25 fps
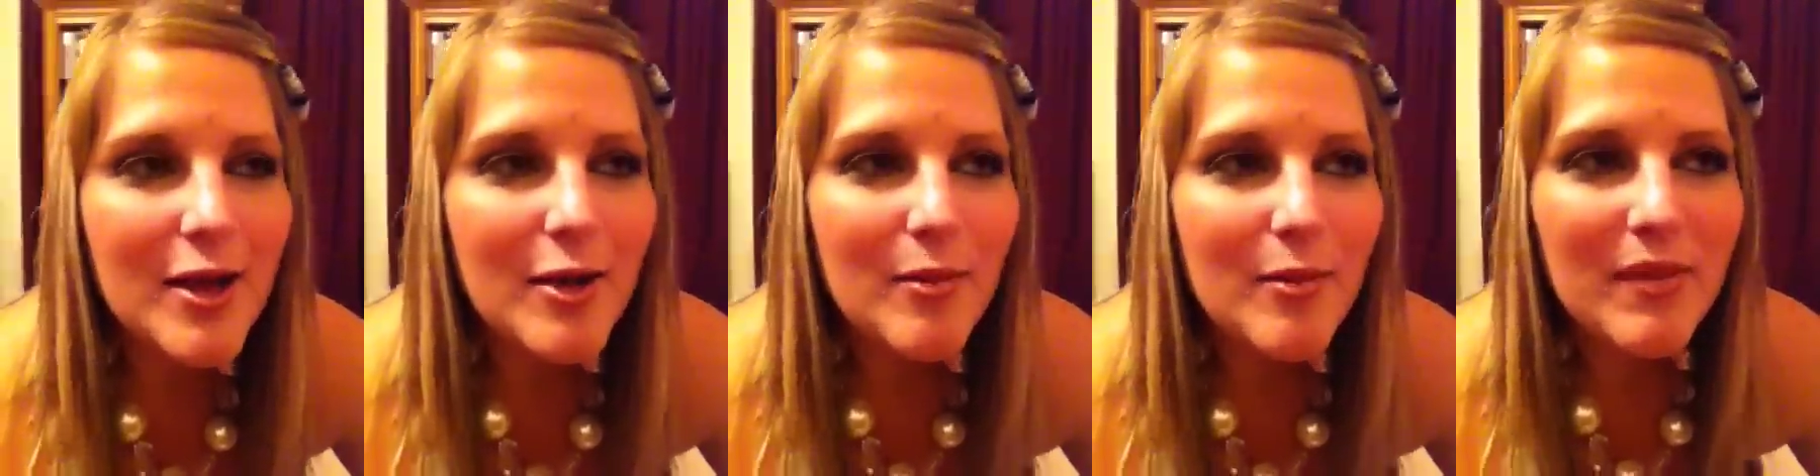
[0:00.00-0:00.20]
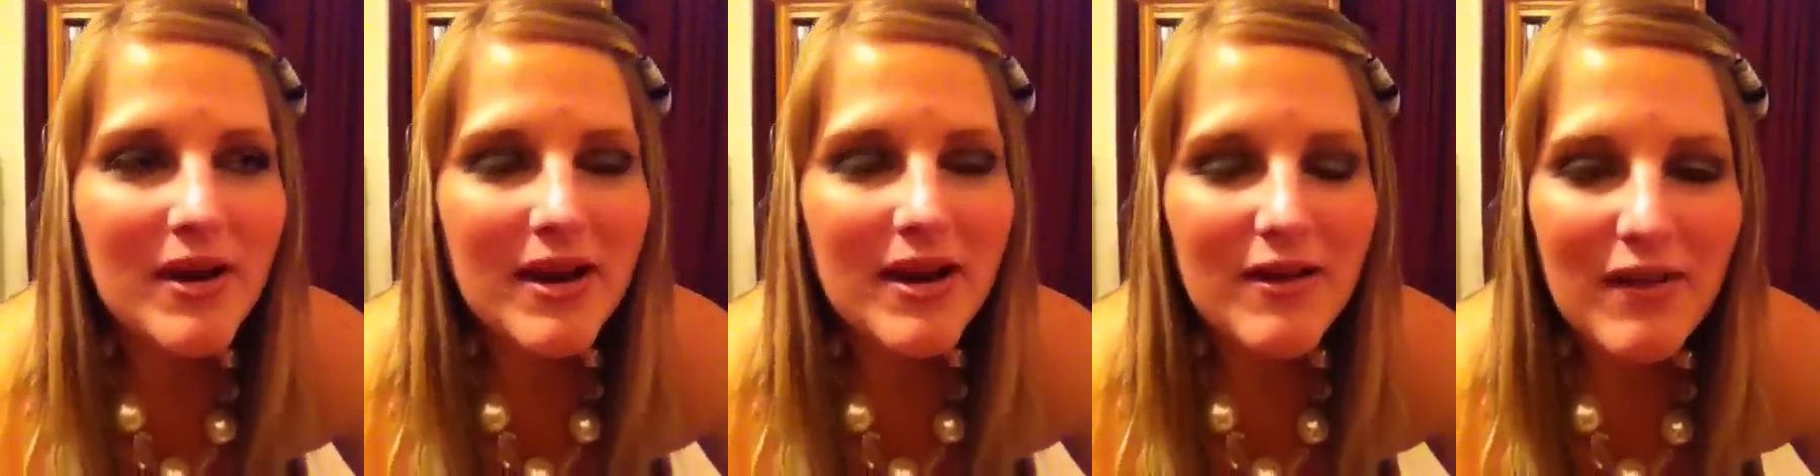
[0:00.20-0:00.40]

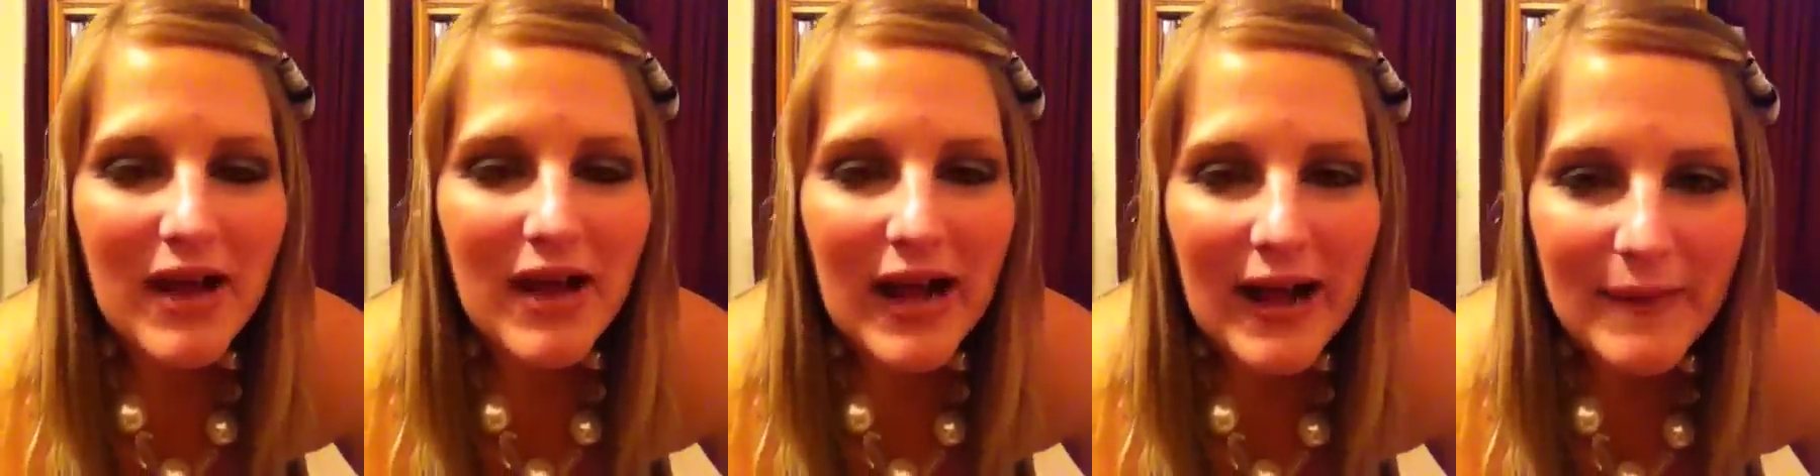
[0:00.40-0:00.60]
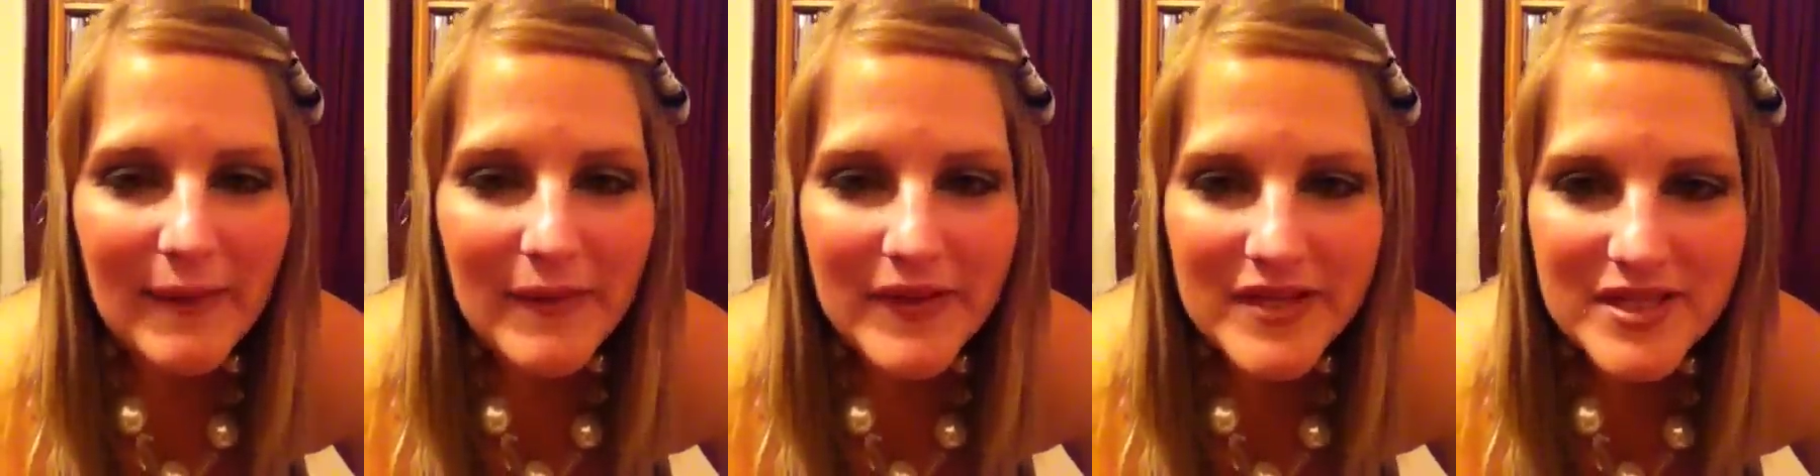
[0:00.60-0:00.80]
But I've
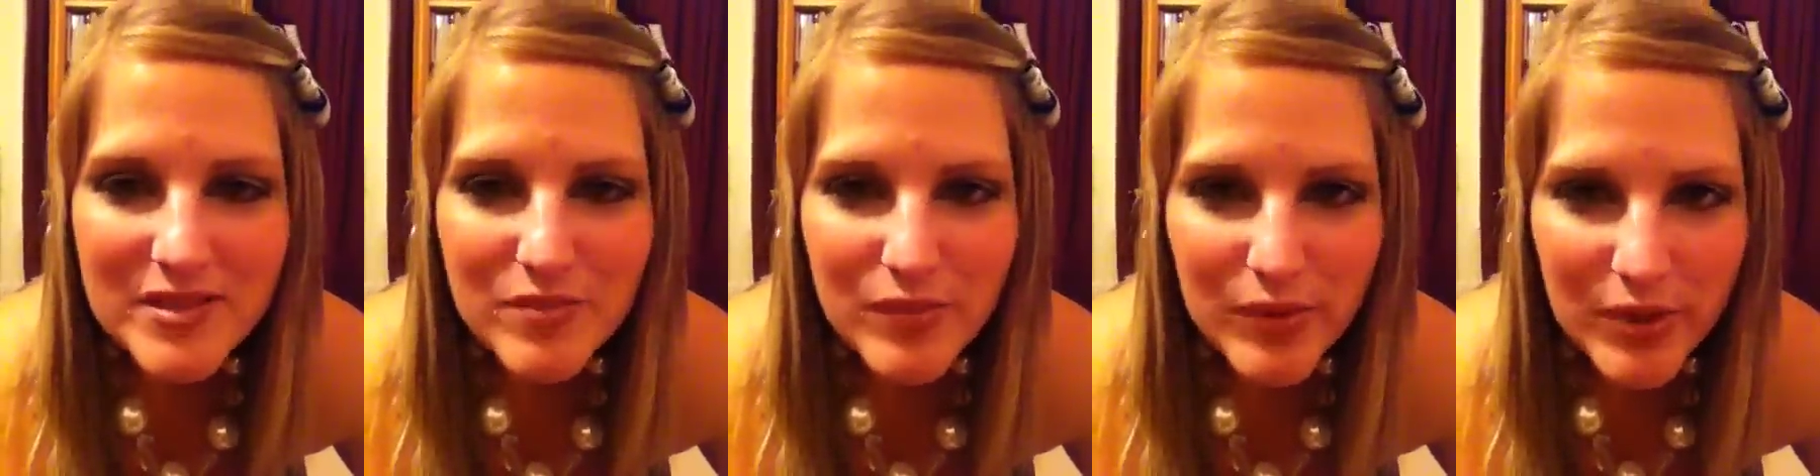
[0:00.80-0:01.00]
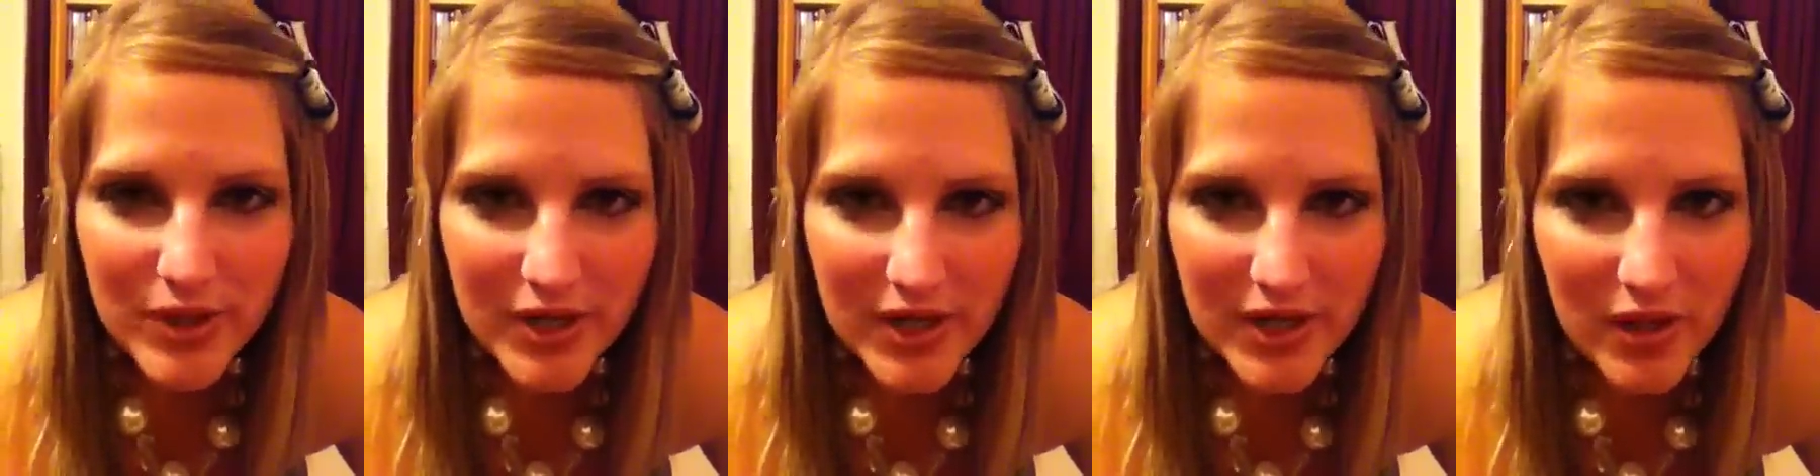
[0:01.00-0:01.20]
had this
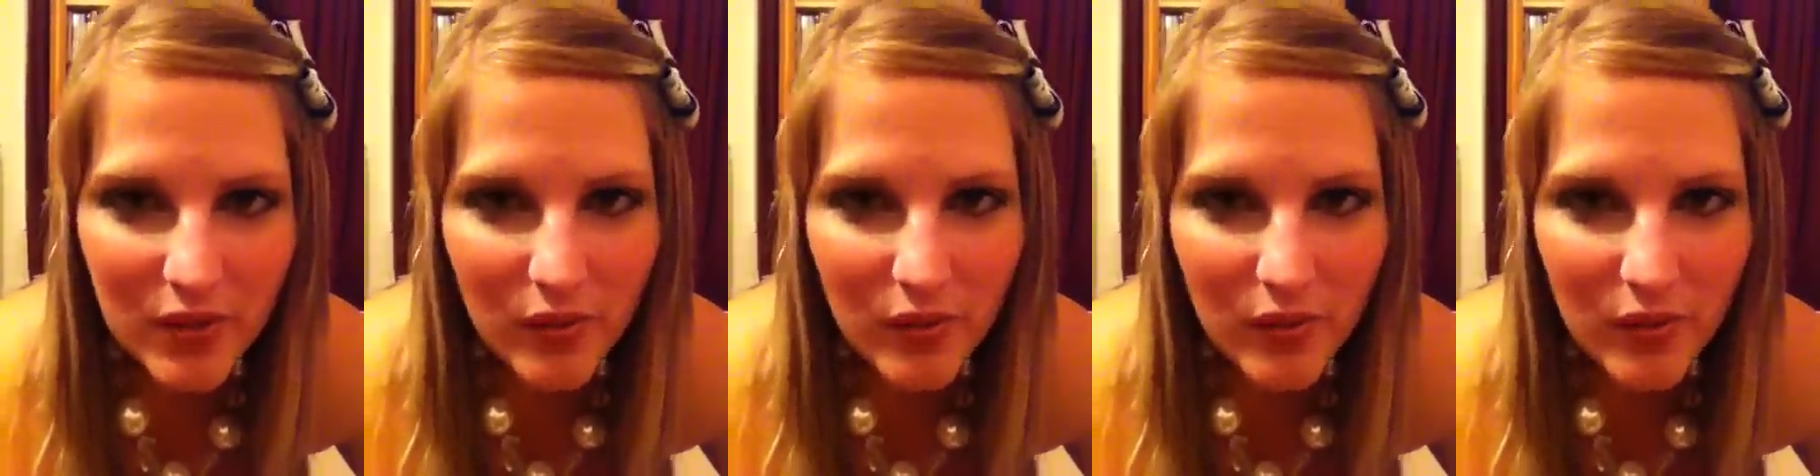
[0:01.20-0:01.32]
burning